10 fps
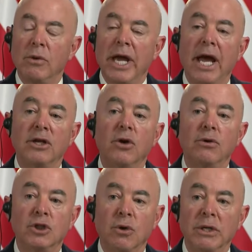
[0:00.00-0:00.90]
We had
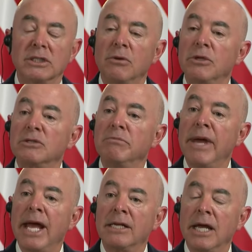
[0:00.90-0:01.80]
no choice. It was
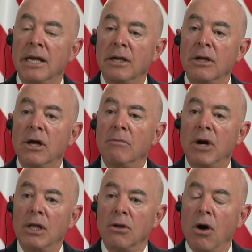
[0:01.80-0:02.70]
mandated
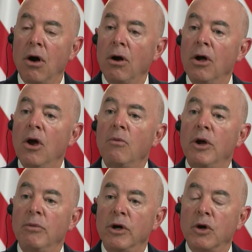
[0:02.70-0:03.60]
by law.
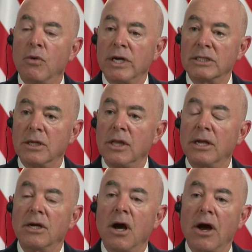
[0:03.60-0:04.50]
We requested
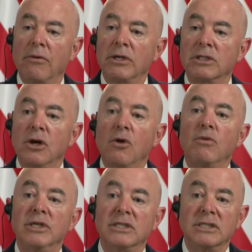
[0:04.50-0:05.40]
that Congress
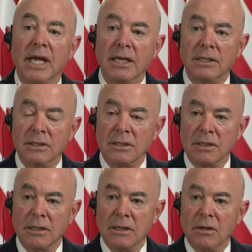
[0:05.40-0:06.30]
rescind
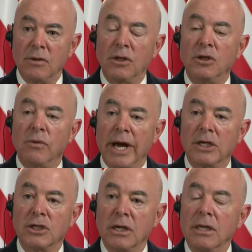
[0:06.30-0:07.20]
the
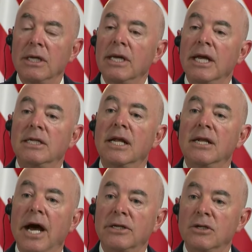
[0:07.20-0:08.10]
direction. It
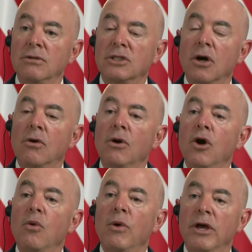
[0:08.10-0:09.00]
did not do so.
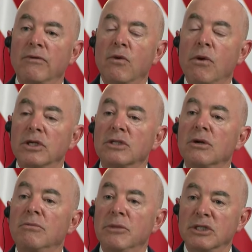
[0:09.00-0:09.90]
We, of course,
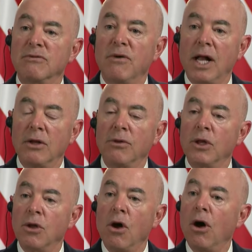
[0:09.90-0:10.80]
must follow
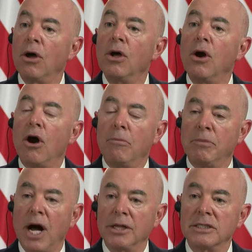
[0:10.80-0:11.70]
the law. Our
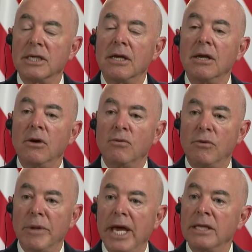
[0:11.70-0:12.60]
policy
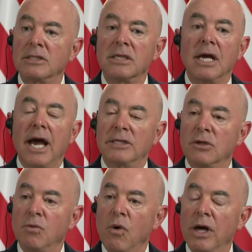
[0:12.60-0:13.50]
remains
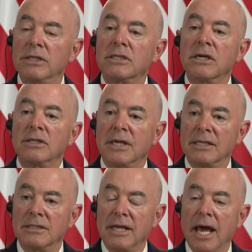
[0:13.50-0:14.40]
as it was
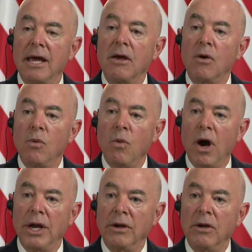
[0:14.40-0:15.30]
since day
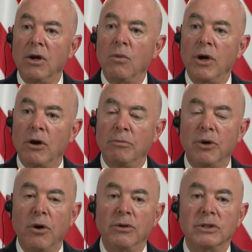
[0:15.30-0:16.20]
one. We are
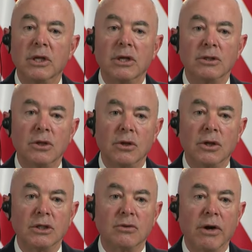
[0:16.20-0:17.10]
opposed to the
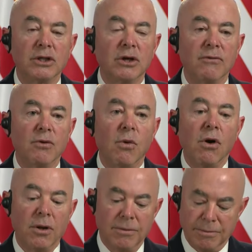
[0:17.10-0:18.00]
construction of the
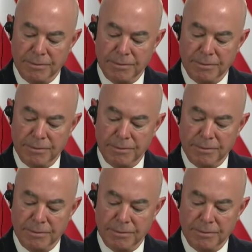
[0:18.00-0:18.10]
wall.